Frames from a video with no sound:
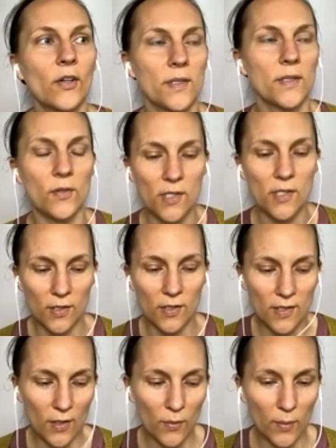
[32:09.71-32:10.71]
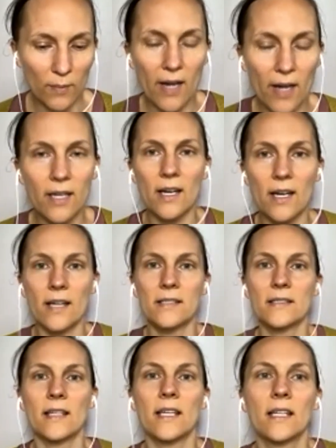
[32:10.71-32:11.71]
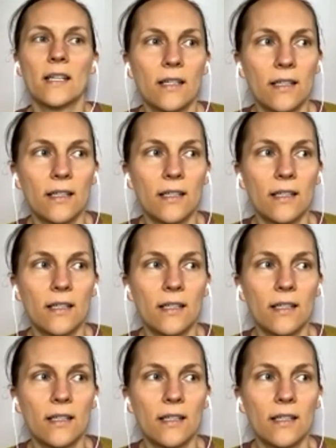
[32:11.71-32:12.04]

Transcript: as Christians too, we recognize like